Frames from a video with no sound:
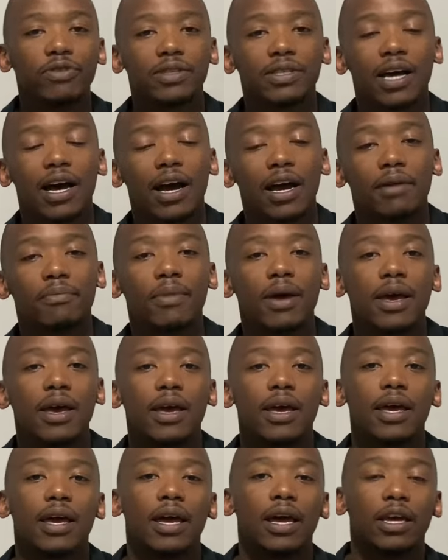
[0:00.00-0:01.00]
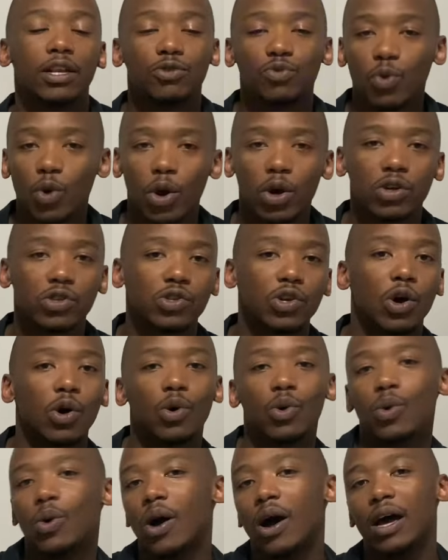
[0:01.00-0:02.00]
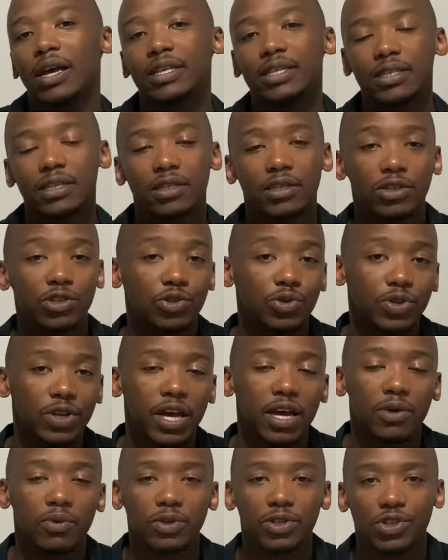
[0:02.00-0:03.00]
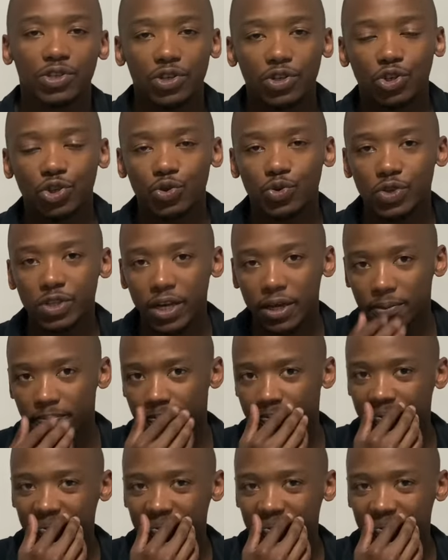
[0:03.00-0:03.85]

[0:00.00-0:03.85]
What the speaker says: time at work. So I did it today, which is a Tuesday.